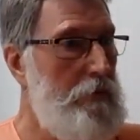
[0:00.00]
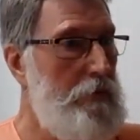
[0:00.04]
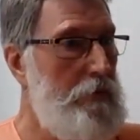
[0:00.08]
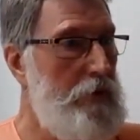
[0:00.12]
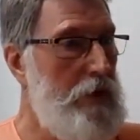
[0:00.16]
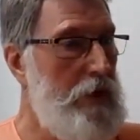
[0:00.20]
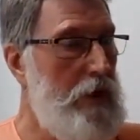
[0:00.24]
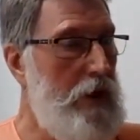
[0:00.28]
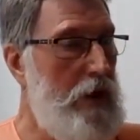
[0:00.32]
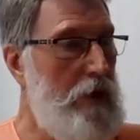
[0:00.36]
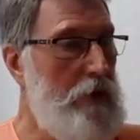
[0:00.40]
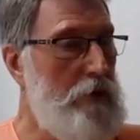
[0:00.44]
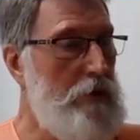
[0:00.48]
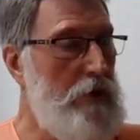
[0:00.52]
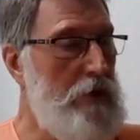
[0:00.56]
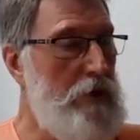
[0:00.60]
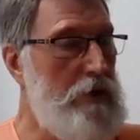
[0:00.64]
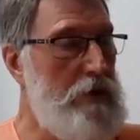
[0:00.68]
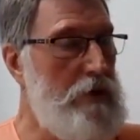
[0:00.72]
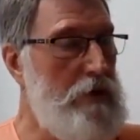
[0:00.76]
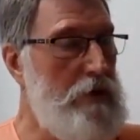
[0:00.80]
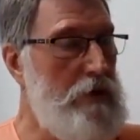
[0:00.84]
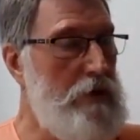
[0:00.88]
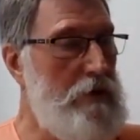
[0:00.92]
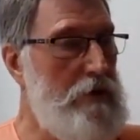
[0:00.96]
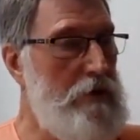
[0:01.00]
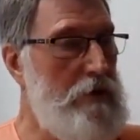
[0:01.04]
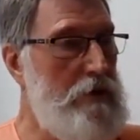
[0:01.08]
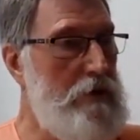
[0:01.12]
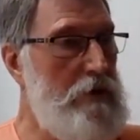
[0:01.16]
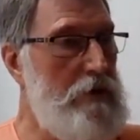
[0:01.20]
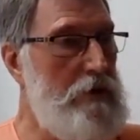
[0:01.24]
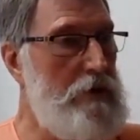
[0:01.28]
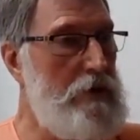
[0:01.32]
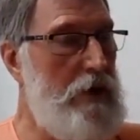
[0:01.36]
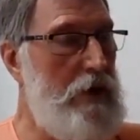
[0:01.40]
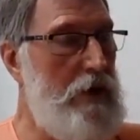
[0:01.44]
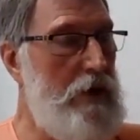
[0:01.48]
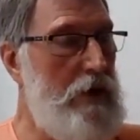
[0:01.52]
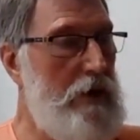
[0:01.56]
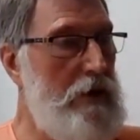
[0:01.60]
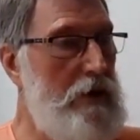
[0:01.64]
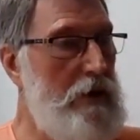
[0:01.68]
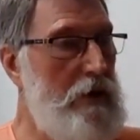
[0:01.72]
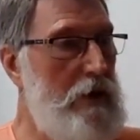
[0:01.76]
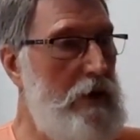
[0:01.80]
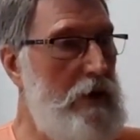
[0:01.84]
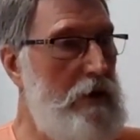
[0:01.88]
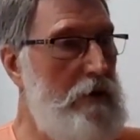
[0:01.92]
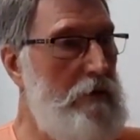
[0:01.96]
the cow doesn't
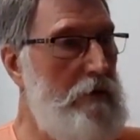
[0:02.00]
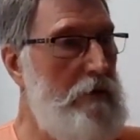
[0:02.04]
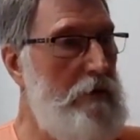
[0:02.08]
decide,